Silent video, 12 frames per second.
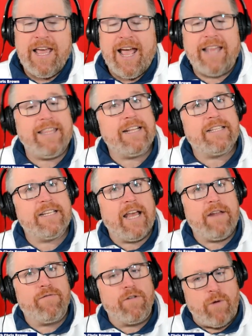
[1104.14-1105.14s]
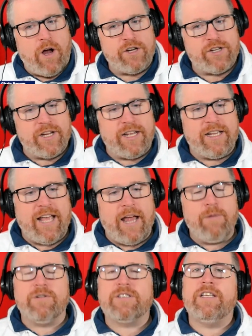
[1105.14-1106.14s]
And thanks again for watching, and
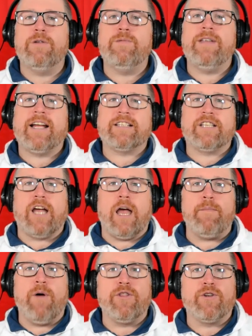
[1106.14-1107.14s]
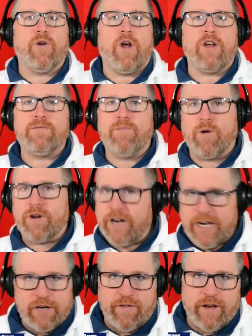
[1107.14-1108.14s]
we'll see you next time on the Cross Border
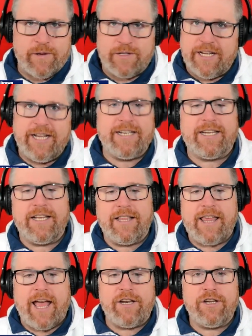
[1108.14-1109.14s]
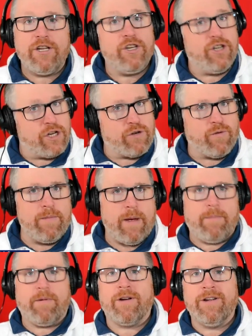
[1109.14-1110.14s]
Interviews. Until then, just
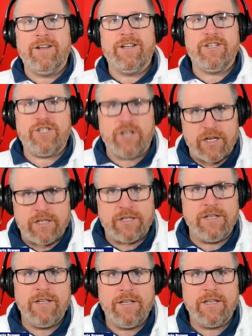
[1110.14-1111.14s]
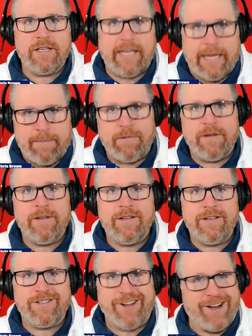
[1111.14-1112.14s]
remember, just keep
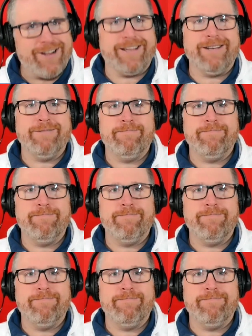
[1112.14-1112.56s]
talking.